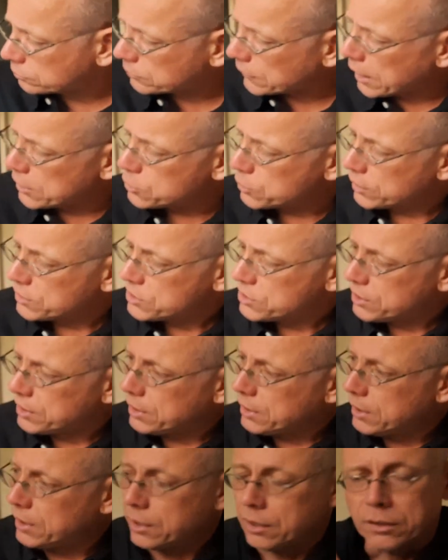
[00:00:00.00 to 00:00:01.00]
As you can
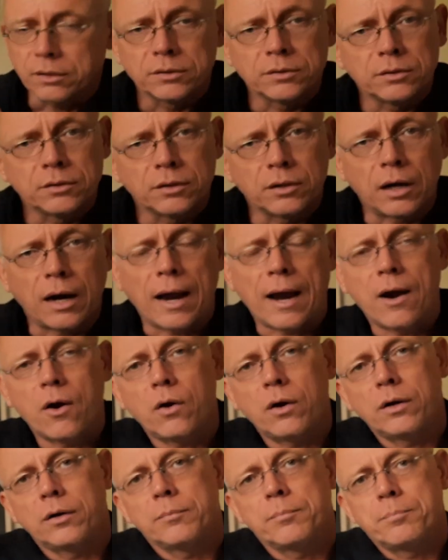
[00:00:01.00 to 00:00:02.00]
see here,
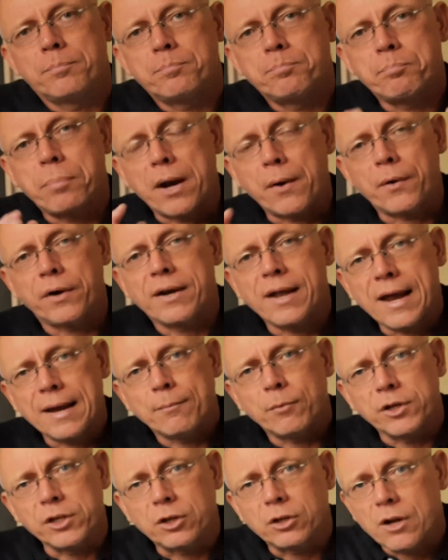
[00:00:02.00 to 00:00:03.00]
our paradigm
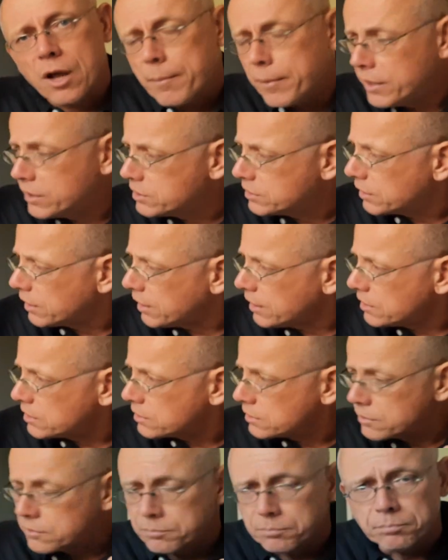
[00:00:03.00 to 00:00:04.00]
on economics
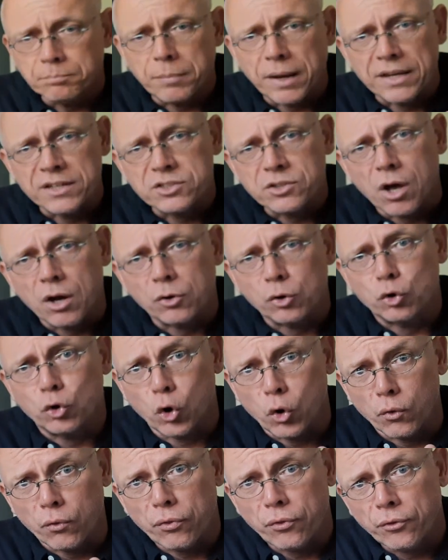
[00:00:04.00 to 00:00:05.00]
is based on
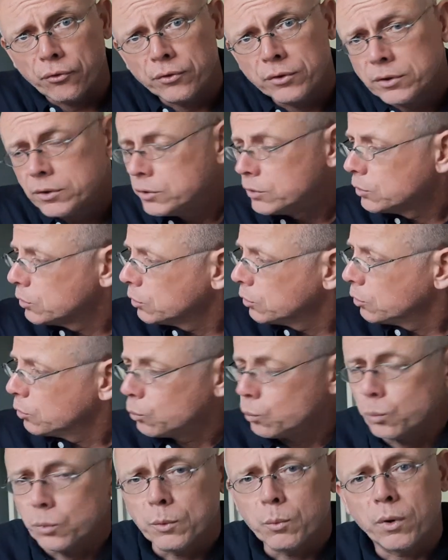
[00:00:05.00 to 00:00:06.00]
growth.
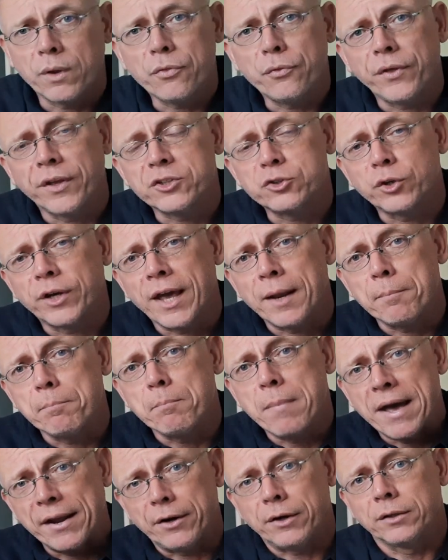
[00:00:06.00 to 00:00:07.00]
We want things to get
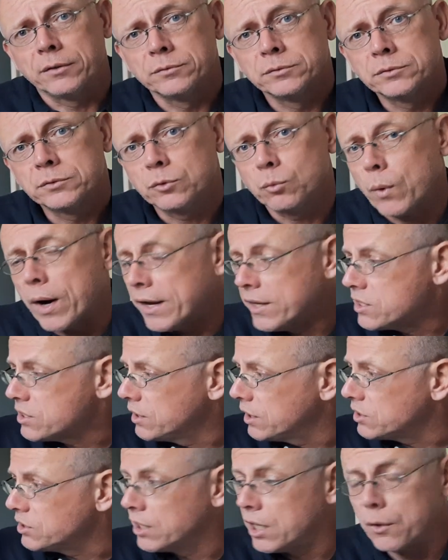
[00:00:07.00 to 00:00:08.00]
better. Why is
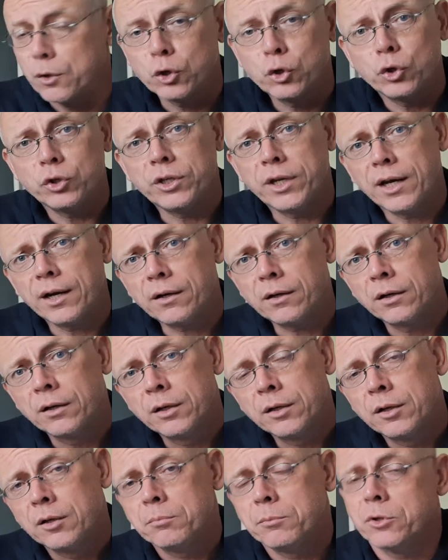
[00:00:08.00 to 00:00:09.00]
this year a good year?
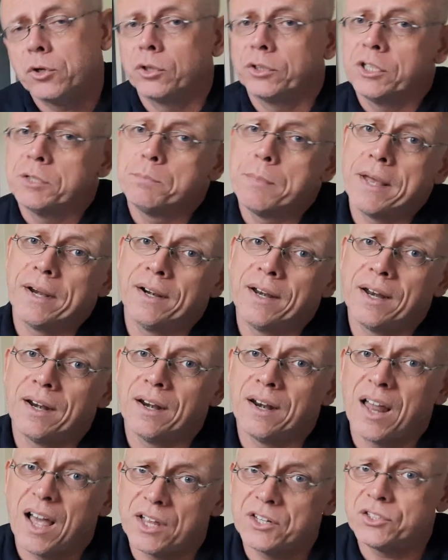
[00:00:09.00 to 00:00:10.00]
Because it's better
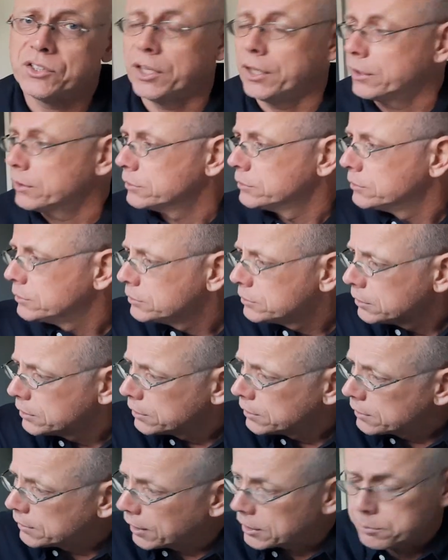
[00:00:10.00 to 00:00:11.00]
than last year.
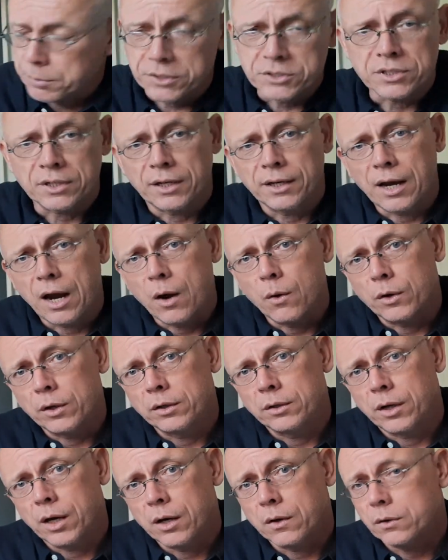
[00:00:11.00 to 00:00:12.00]
That's basically
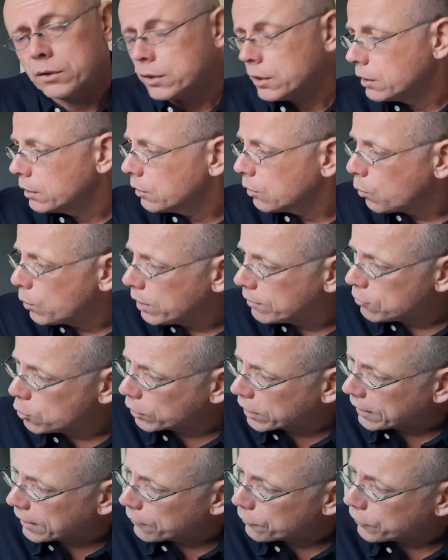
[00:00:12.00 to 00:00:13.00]
our way of
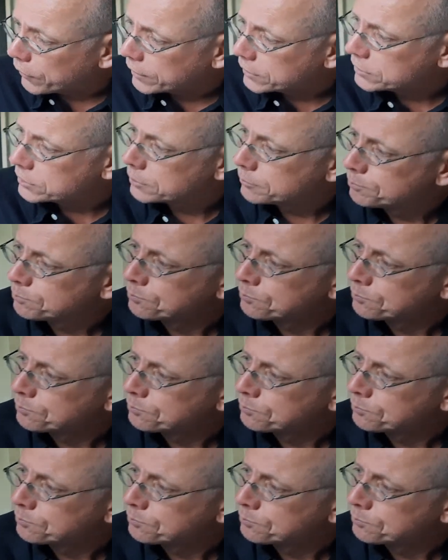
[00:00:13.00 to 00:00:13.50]
looking at things.